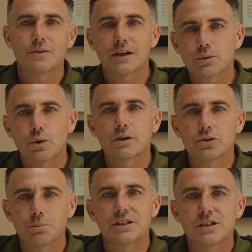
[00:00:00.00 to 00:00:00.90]
That's where
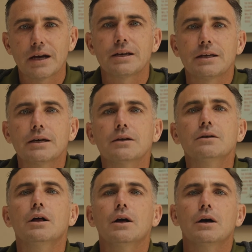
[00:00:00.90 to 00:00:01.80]
you'll be checking in
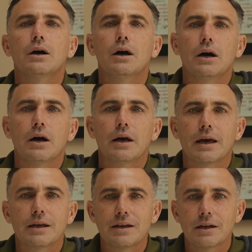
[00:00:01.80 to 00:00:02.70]

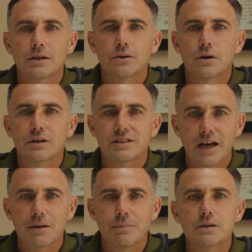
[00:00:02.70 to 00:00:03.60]
and getting your
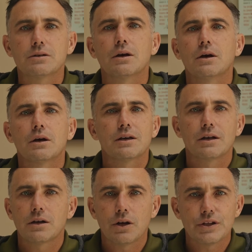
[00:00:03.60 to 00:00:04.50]
assignment,
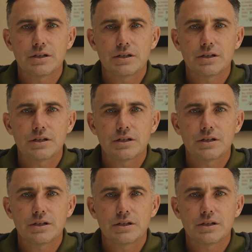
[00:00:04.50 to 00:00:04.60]
getting all the